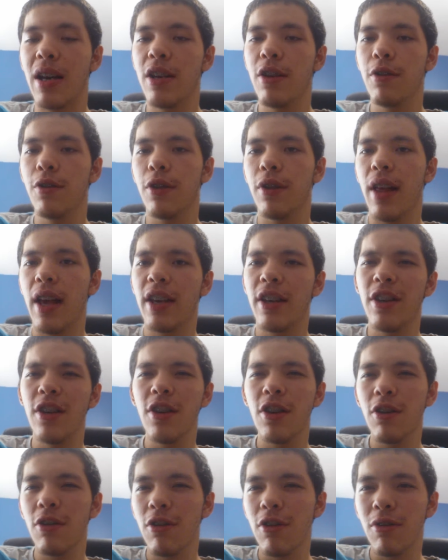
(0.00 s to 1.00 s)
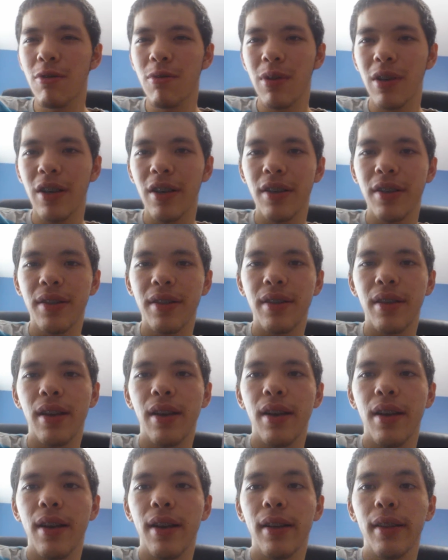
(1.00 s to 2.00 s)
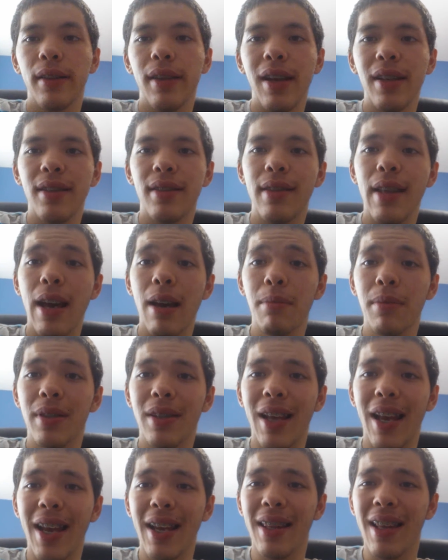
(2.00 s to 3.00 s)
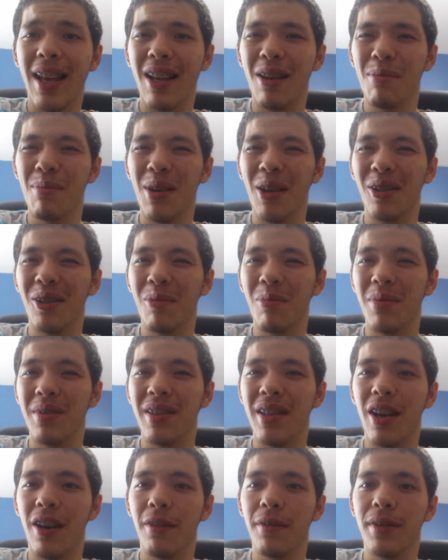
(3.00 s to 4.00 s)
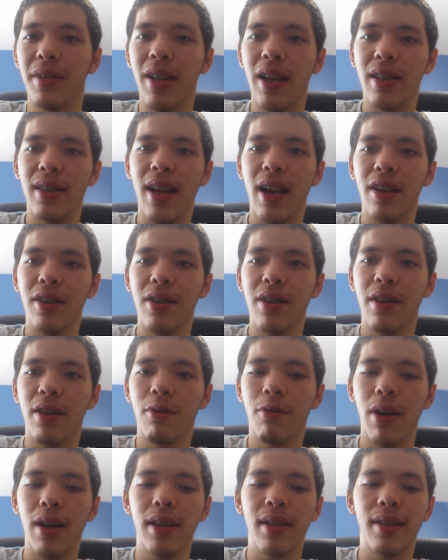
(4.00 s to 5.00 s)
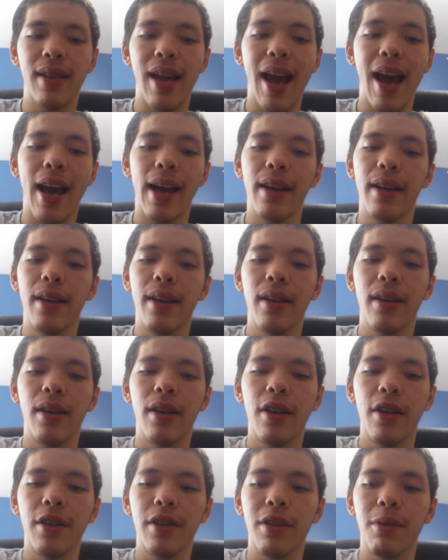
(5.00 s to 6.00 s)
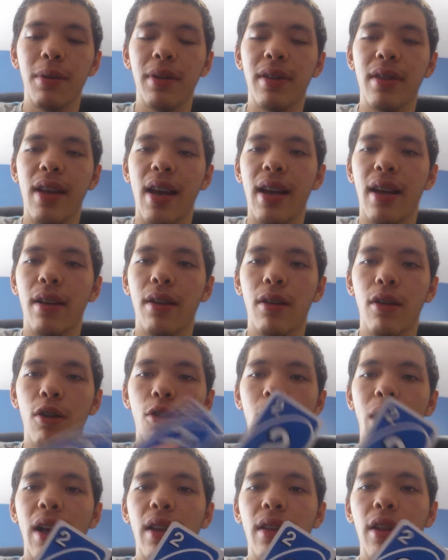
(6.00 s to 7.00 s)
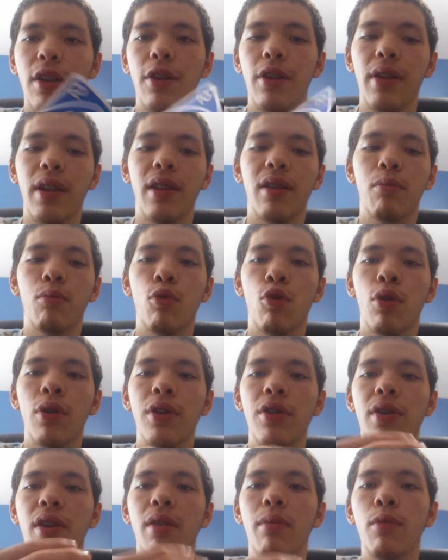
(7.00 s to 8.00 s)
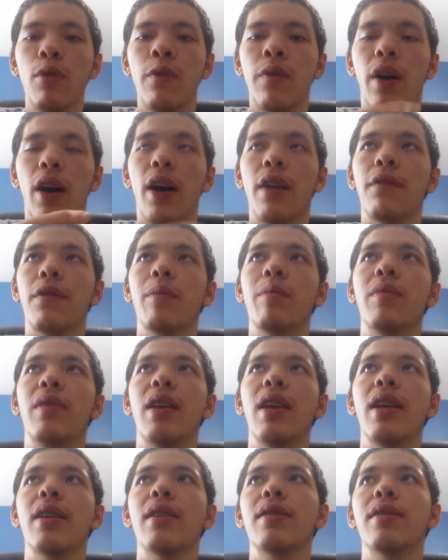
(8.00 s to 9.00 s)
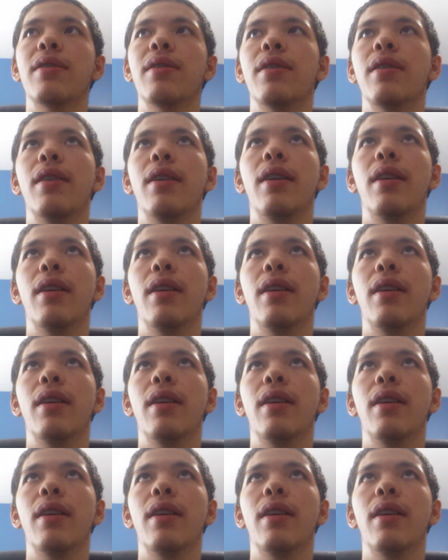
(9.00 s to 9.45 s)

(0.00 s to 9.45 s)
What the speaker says: at you and they're like, you're the worst, that's them saying that about themselves. And that's actually quite sad. So it's like, quite literally, the more you can move on from things,